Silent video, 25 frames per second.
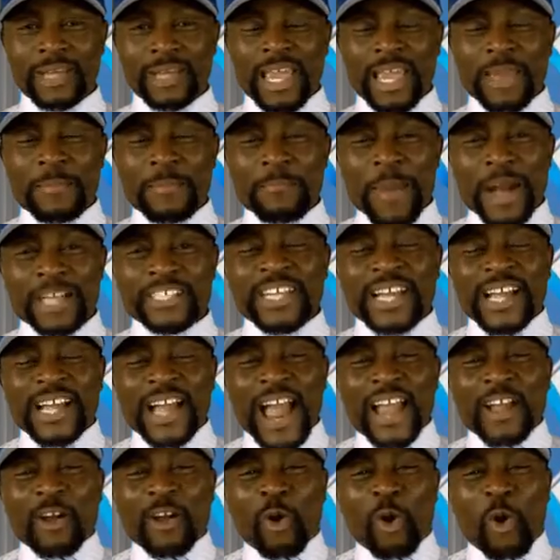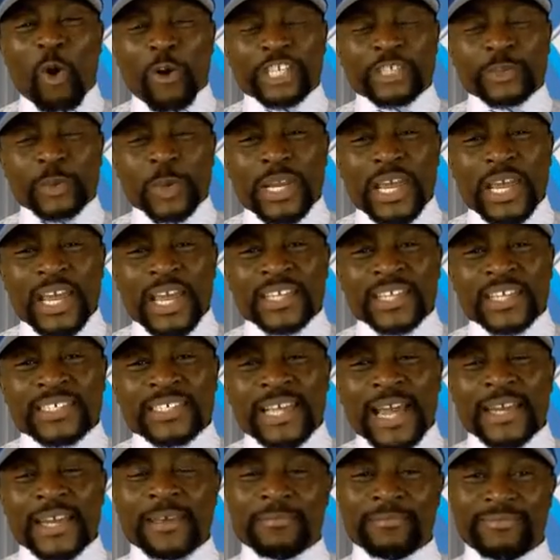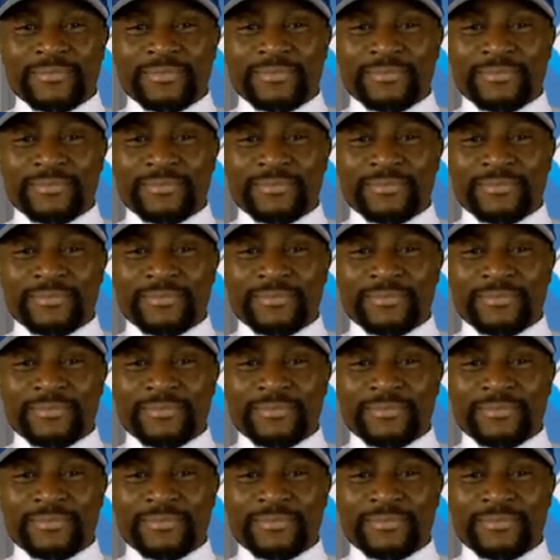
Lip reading: Imagine the kind of courage within inside them.